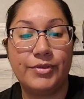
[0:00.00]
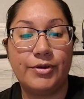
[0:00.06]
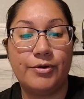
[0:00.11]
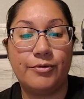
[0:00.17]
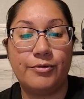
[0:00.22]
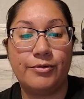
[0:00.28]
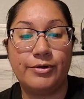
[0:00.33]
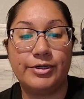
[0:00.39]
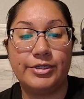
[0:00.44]

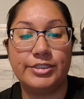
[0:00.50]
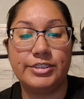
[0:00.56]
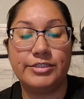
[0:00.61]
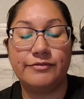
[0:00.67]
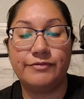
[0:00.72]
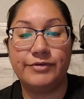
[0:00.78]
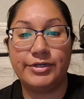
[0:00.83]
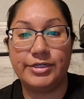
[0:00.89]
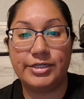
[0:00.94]
or
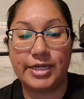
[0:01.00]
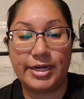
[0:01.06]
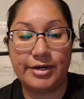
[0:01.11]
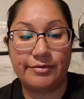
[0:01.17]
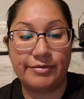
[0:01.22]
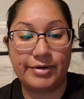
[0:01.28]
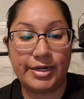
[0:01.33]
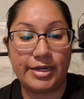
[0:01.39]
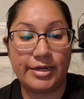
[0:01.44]
severe
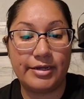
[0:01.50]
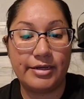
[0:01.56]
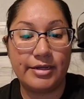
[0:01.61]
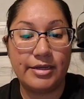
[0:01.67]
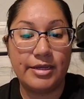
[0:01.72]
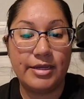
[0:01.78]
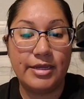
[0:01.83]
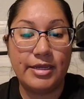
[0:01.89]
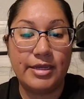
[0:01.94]
diarrhea.
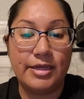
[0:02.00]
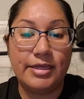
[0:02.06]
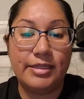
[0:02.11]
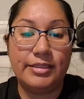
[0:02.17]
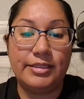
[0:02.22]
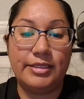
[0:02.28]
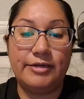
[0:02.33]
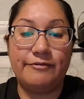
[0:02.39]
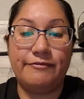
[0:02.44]

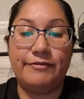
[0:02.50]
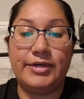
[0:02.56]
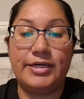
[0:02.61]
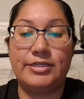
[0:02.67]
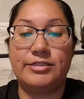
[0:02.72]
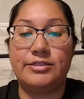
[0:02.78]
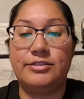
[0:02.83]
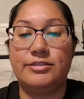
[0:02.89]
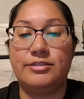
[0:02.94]
The
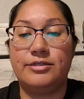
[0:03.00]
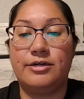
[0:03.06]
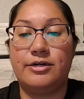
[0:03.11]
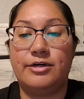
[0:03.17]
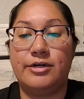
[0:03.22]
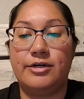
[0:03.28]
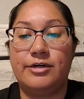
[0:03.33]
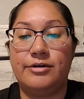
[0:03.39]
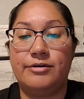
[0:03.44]
effects
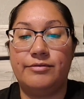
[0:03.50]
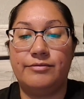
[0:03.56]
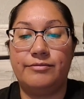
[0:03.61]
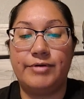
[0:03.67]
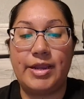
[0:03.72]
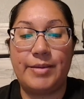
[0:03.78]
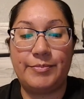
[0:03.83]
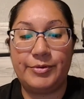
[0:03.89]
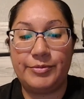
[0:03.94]
are
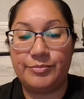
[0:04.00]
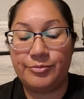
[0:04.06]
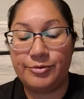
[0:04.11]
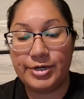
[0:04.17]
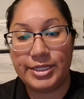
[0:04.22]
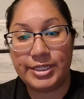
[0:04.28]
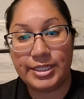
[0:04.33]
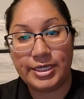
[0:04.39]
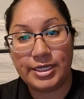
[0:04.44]
rapid
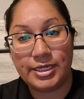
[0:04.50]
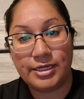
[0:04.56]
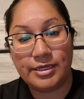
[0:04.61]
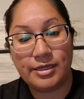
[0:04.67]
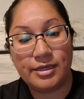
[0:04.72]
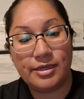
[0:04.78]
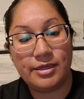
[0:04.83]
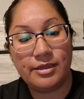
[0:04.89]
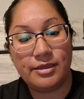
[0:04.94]

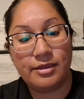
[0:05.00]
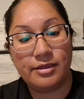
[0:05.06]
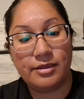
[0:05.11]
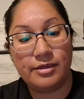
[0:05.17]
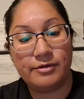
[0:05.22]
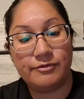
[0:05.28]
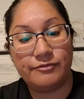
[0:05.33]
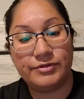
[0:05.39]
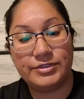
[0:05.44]
breathing,
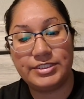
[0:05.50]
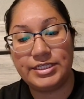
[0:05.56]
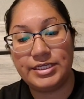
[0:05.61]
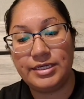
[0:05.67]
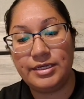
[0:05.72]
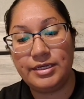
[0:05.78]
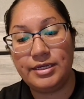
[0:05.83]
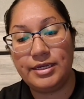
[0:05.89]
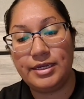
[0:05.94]

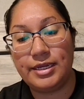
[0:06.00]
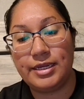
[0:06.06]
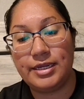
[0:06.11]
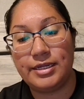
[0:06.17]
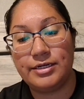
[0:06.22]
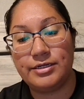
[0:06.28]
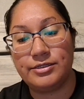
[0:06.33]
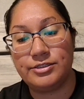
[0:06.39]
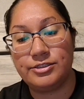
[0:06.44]
fatigue,
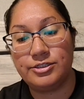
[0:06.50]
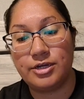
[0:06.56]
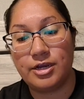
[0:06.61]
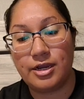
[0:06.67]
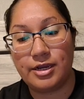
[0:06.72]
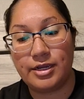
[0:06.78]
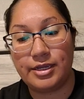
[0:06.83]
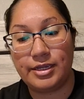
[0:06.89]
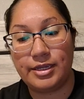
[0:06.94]
and
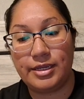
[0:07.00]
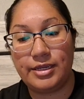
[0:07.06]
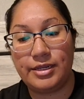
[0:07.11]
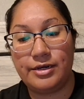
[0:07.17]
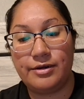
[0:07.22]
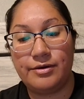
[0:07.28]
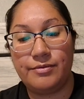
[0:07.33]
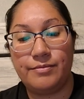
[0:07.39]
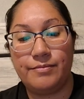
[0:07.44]
shock
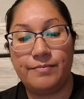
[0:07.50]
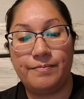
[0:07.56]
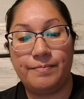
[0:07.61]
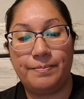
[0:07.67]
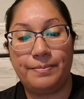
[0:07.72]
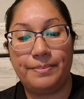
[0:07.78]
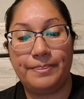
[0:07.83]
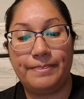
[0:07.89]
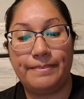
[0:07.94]
in
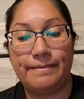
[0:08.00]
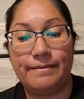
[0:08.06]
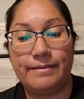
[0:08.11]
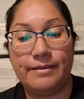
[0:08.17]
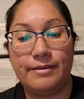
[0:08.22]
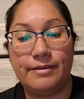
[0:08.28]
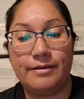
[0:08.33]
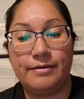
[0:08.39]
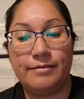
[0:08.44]

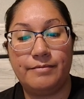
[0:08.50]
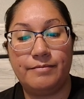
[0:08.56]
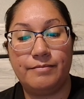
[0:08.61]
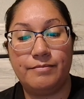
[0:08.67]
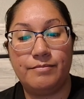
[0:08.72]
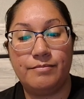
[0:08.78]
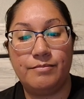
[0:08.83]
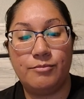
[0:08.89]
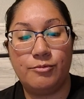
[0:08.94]

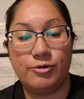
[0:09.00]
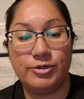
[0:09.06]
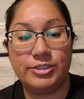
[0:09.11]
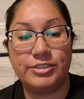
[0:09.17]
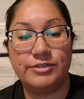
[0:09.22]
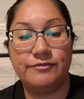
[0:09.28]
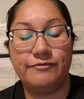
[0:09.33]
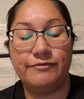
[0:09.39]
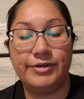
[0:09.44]
more
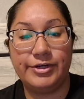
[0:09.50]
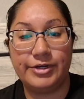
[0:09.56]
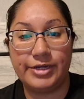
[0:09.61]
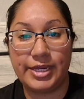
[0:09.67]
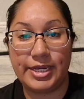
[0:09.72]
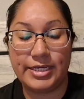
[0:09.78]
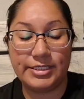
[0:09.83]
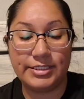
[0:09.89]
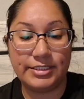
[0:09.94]
severe
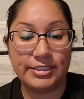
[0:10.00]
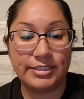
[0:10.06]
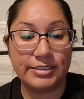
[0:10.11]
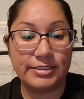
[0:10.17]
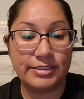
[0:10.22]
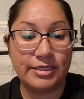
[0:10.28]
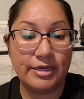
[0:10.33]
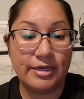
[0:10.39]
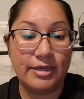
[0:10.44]

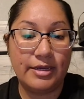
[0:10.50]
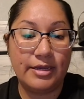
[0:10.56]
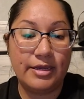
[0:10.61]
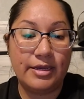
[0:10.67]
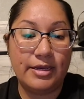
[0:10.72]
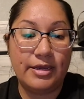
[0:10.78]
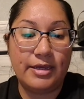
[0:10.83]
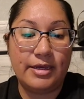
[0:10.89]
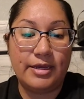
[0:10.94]
cases.
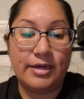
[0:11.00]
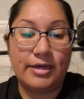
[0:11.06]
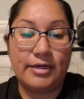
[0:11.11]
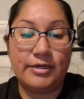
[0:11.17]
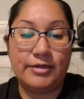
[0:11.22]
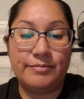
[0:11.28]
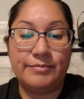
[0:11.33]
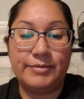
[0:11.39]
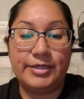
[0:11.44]

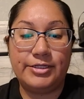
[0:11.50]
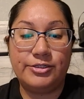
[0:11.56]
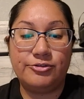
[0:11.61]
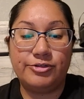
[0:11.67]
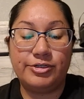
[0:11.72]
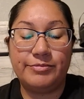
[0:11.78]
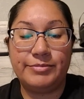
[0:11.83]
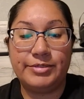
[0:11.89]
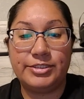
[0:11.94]
And
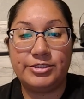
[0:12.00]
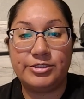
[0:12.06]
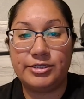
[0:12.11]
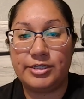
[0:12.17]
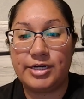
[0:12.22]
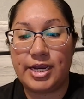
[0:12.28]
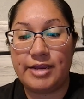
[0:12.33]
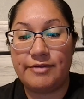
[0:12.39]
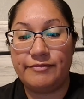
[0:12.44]
treatments
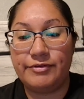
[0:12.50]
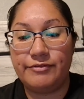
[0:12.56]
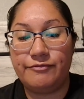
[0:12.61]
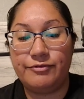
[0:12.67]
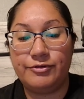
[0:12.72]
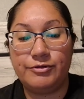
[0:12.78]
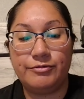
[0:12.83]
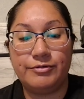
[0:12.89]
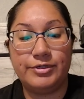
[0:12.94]
are IV
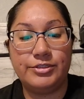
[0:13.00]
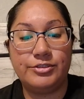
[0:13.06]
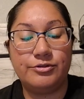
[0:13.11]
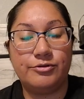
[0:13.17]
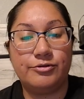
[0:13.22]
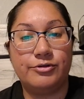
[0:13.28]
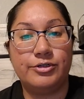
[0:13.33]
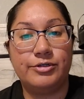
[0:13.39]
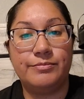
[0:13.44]
fluids
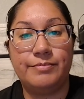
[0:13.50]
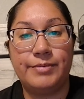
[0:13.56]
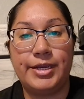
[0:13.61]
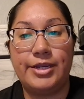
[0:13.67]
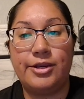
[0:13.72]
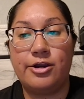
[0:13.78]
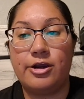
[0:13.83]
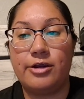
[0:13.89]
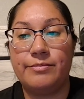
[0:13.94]
or
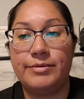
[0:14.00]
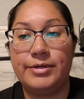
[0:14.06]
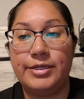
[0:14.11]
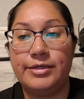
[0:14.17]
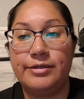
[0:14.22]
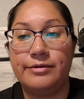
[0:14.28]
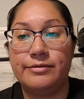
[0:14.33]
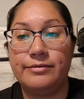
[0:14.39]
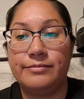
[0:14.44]
bicarbonate.